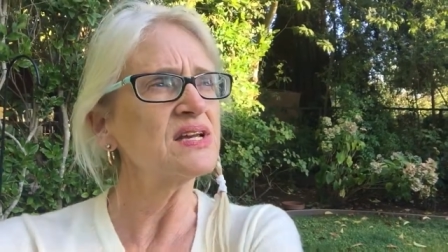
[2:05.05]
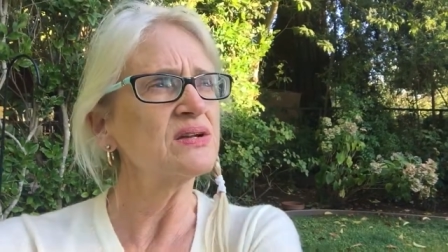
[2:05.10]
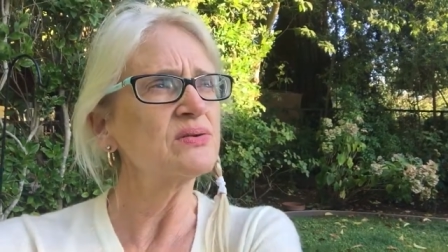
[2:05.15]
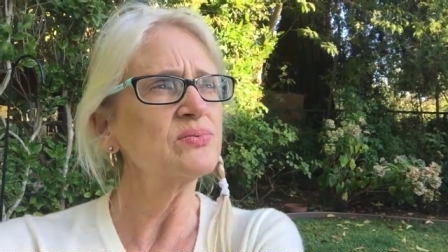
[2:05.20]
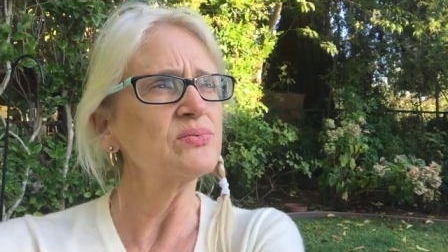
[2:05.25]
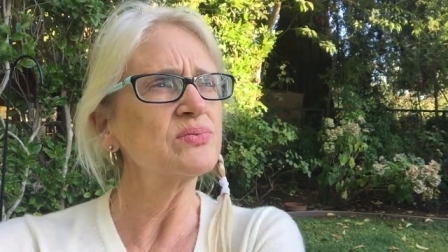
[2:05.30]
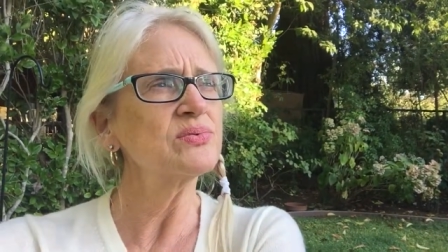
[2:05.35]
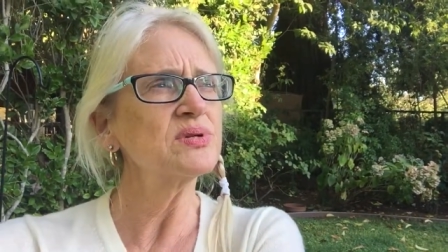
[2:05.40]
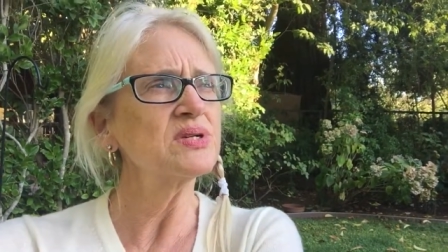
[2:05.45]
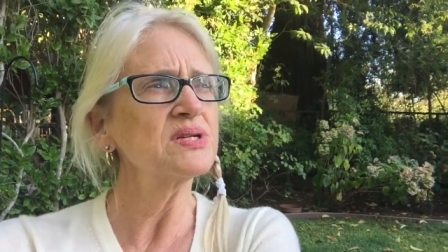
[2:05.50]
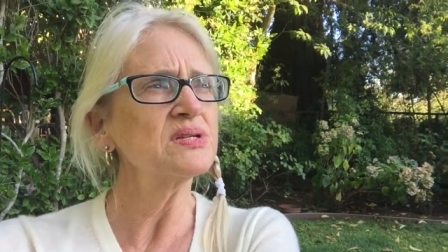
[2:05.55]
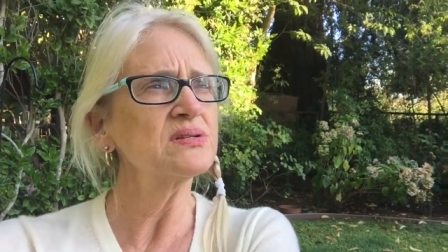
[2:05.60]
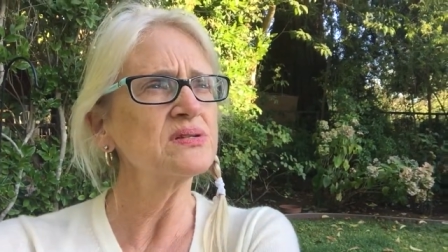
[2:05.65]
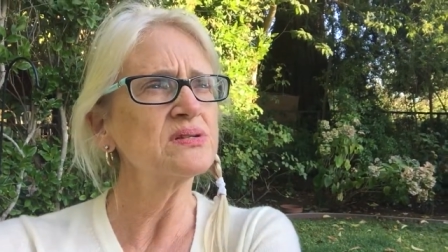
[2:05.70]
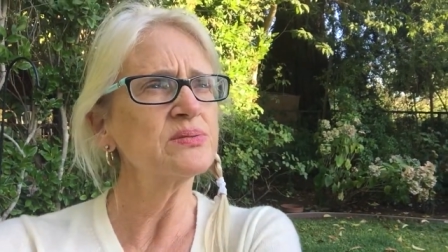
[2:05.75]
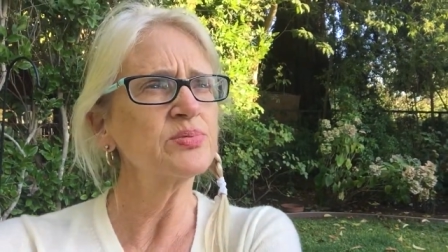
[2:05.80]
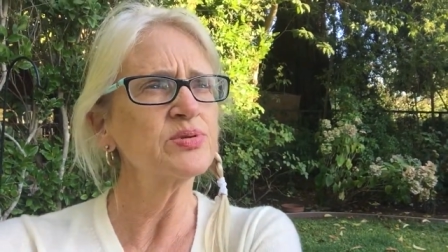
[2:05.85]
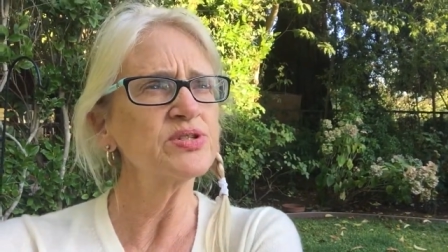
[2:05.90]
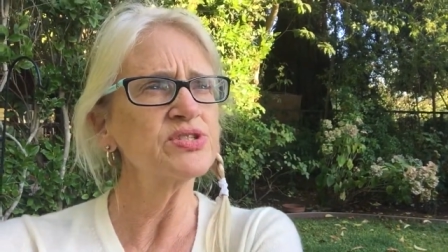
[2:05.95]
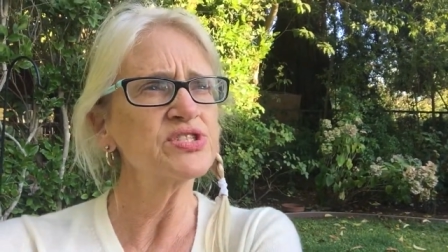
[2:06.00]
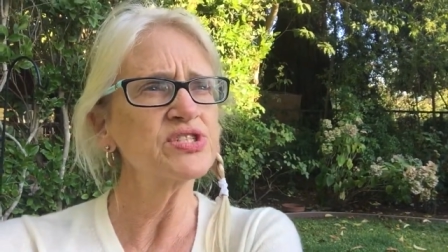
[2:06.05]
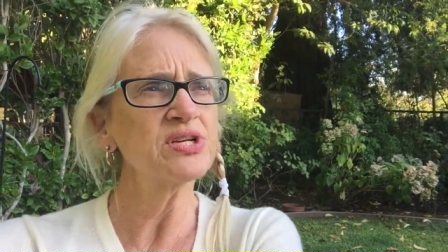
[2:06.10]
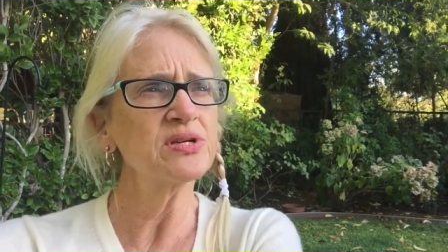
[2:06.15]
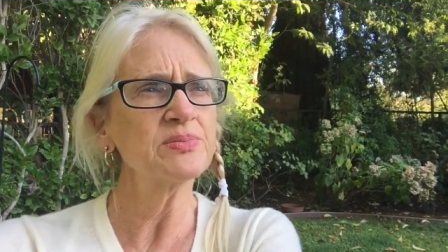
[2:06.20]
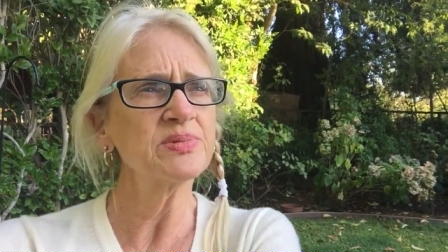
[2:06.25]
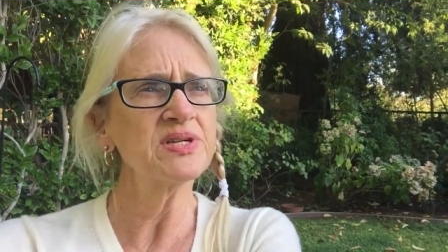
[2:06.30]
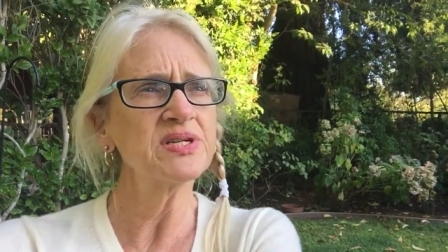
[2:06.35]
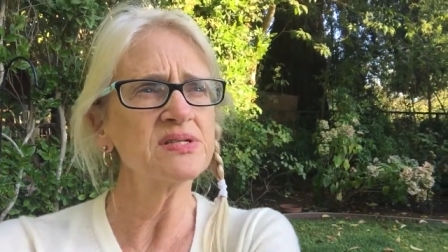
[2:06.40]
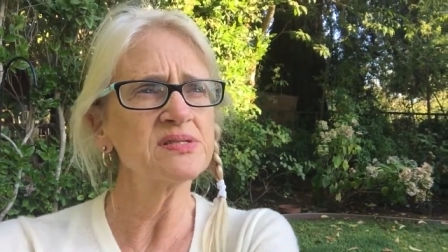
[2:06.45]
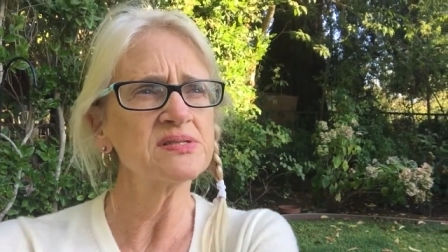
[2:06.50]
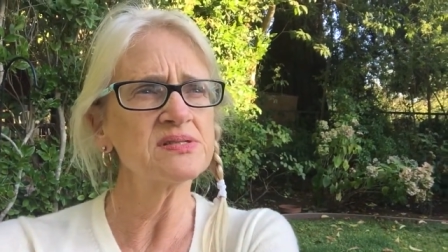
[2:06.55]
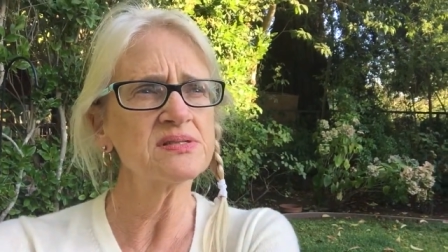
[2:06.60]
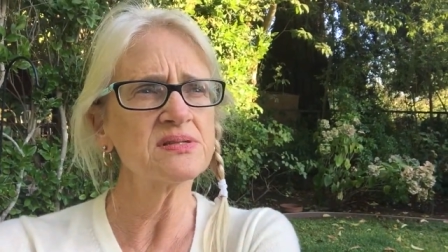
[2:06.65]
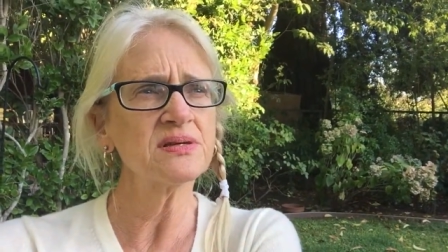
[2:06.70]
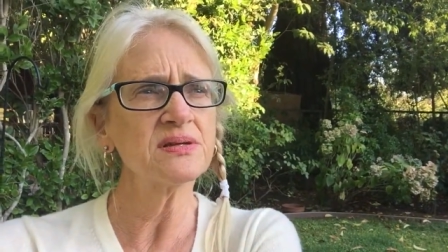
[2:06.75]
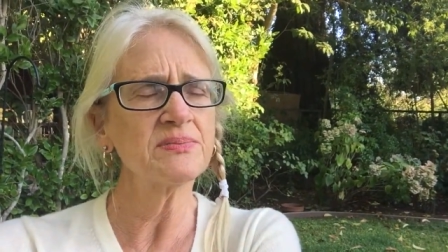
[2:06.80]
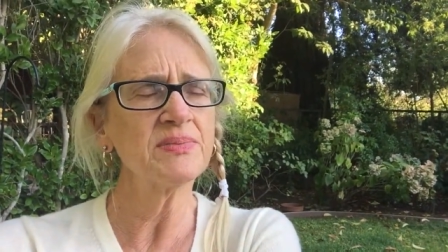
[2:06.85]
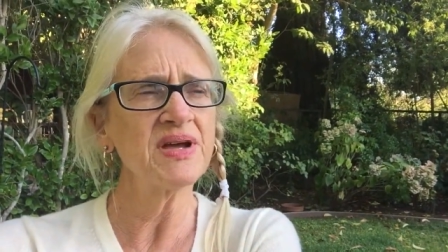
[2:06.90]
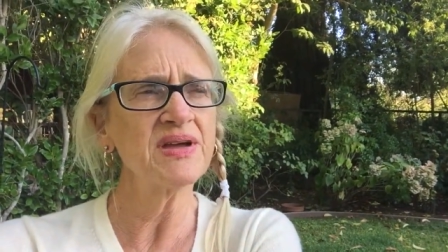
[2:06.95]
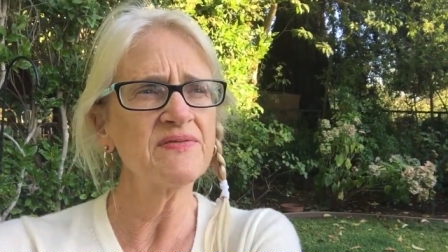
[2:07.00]
I really appreciate because
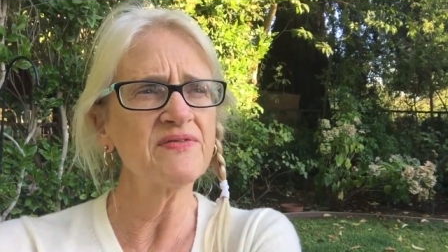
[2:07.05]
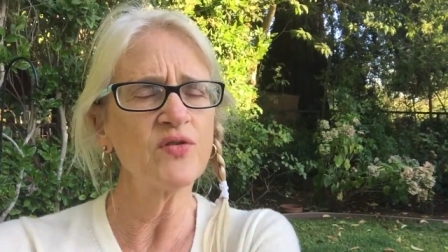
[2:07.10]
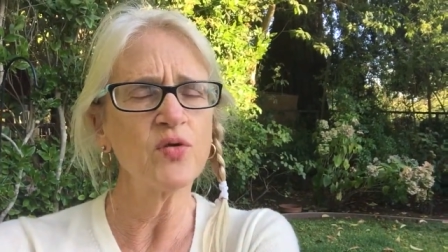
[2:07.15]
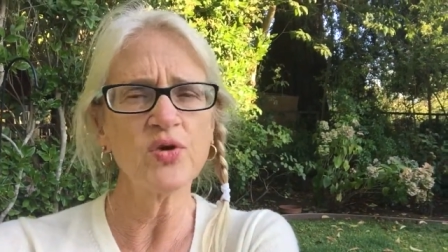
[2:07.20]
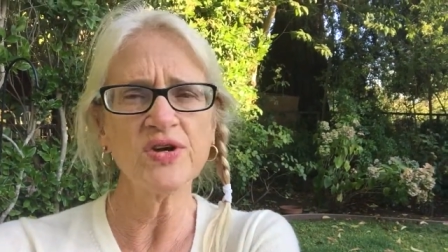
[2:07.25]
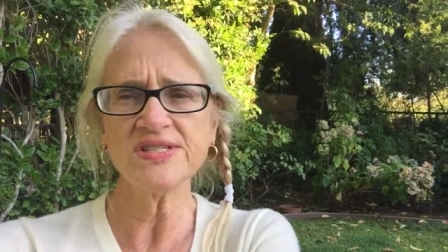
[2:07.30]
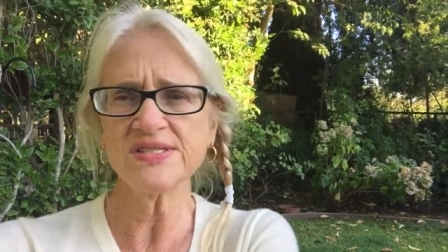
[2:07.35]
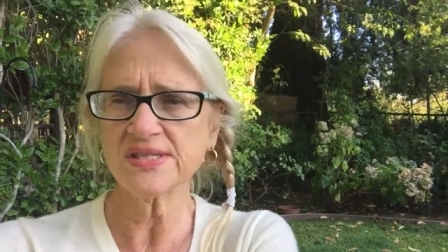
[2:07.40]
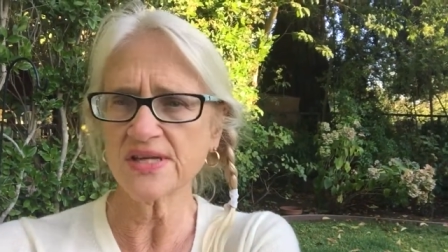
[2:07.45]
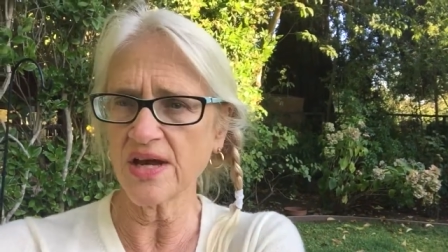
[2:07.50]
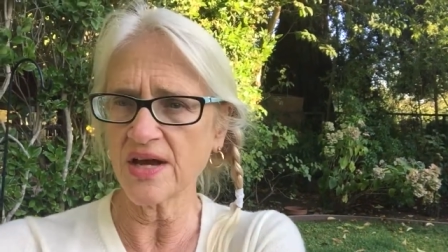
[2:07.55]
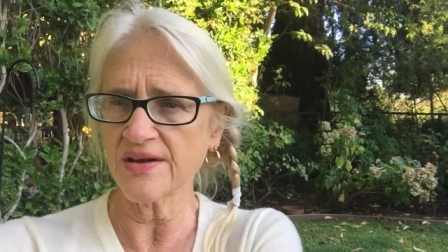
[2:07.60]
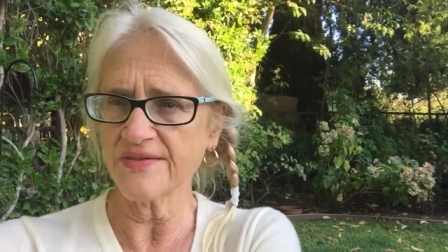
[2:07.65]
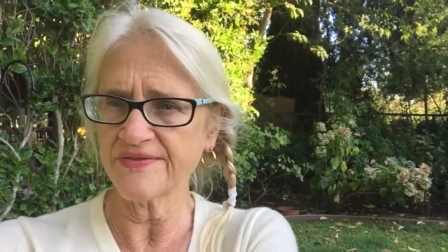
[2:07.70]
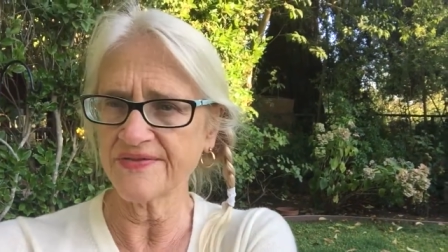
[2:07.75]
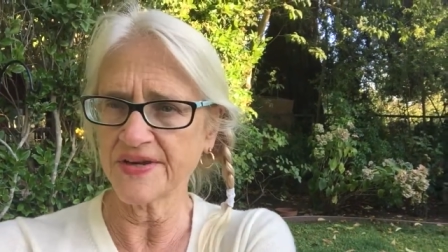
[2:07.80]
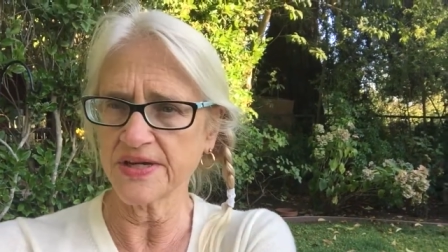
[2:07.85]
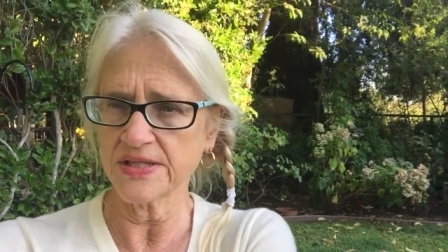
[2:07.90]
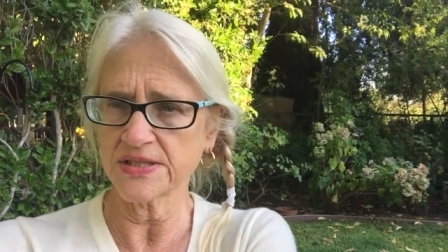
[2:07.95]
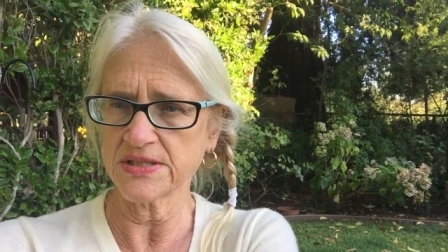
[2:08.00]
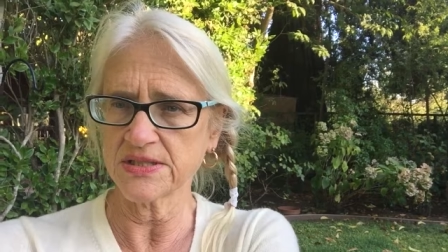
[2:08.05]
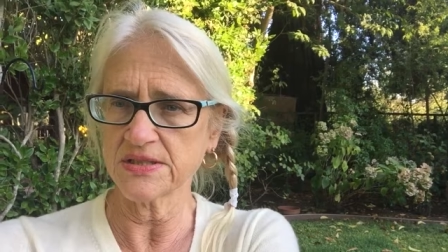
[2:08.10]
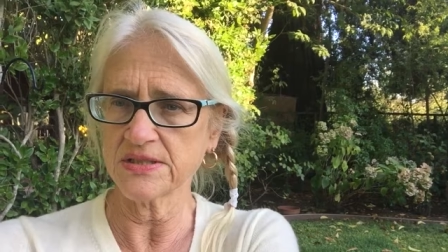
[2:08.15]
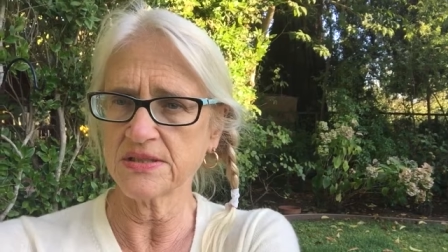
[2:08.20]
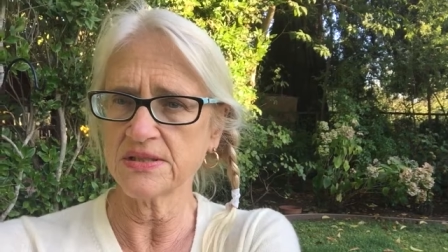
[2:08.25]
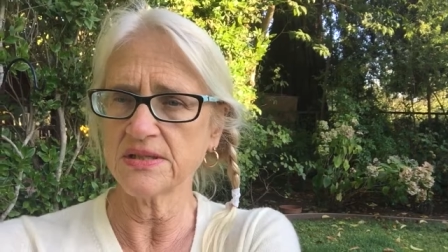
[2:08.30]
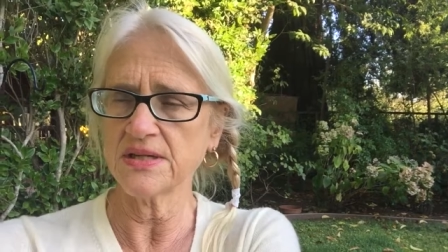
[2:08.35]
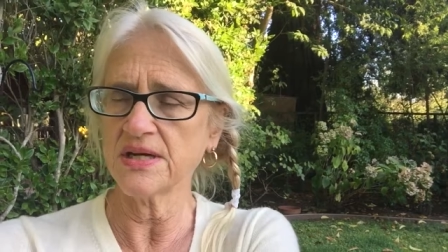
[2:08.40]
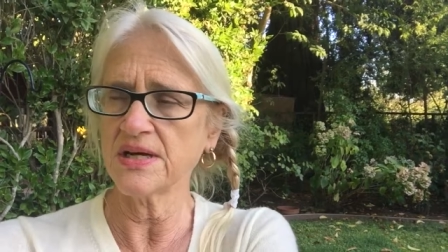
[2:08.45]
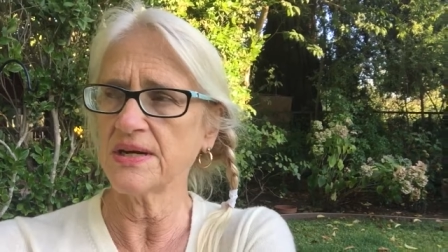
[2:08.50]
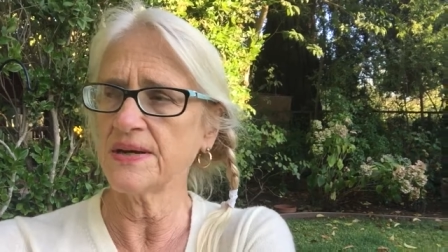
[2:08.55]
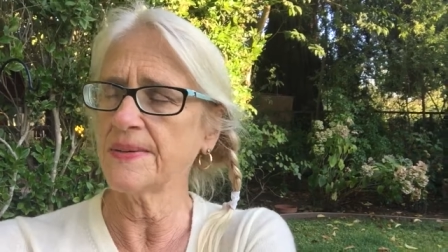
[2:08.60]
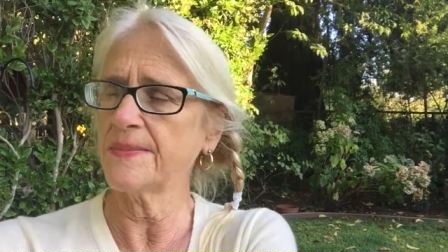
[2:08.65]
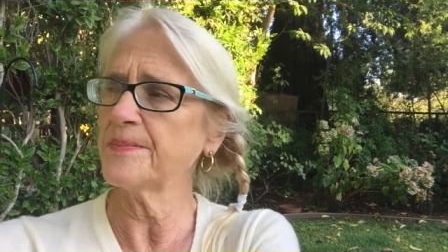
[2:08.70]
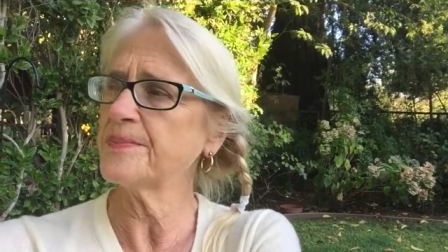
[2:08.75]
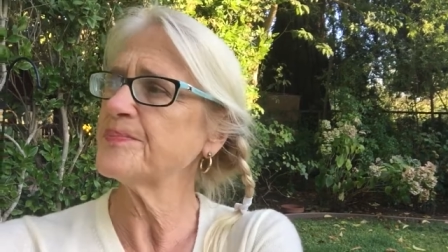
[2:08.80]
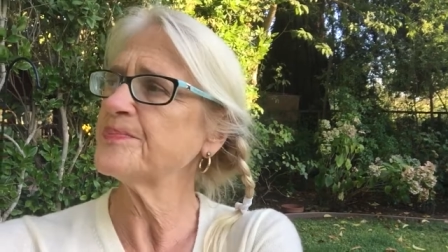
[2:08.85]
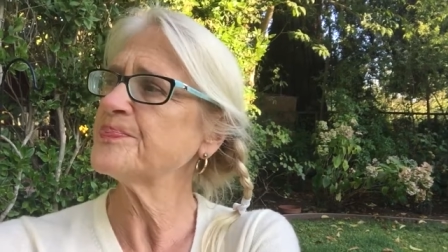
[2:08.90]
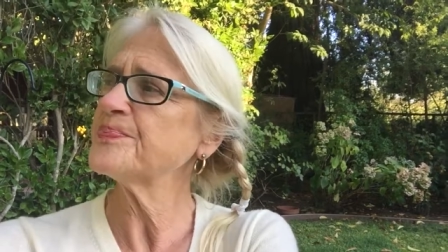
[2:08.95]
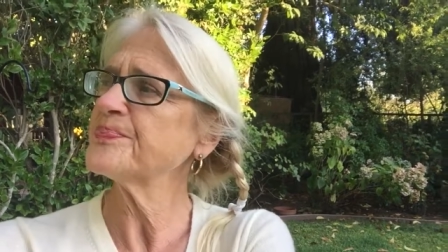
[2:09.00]
my voice got affected.
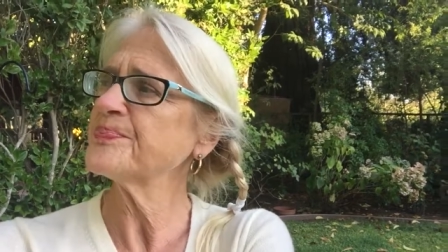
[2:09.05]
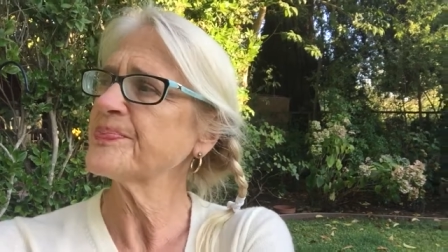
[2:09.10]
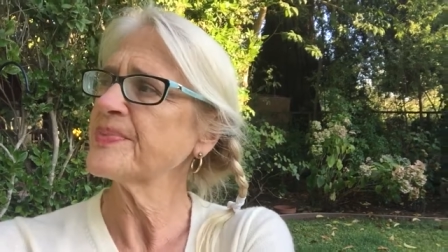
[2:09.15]
Um,